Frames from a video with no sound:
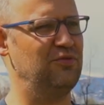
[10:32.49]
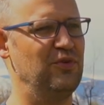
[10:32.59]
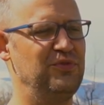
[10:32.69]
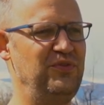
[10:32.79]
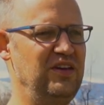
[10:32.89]

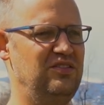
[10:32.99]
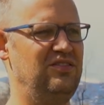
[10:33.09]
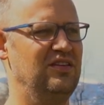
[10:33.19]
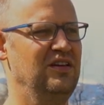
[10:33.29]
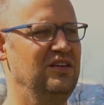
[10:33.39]
With
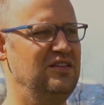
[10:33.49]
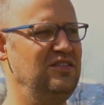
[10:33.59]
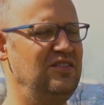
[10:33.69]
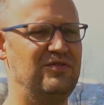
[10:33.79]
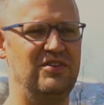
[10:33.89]
fish, you
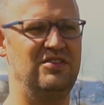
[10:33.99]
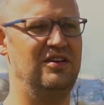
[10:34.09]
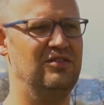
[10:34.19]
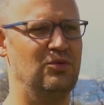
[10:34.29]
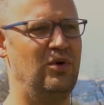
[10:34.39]
just have to
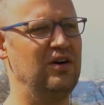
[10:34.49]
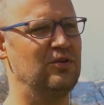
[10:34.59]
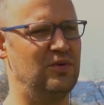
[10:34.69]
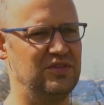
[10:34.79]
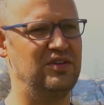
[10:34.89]
change the water
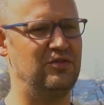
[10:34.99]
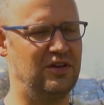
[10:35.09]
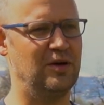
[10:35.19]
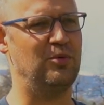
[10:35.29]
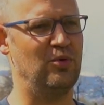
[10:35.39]
once every
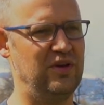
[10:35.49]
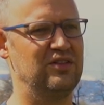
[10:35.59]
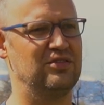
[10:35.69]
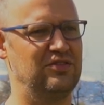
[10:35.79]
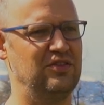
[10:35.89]
couple
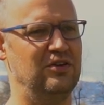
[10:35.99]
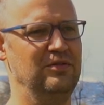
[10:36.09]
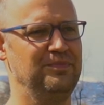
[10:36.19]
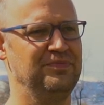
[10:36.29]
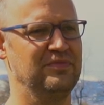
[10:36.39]
weeks or so,
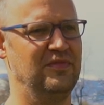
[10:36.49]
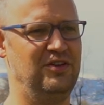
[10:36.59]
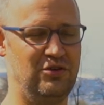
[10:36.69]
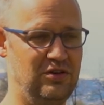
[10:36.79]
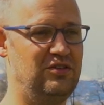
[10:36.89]
and
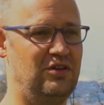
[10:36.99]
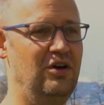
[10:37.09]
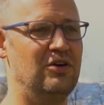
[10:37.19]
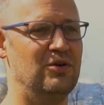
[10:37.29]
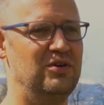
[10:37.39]
you're good to
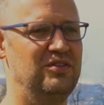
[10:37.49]
go.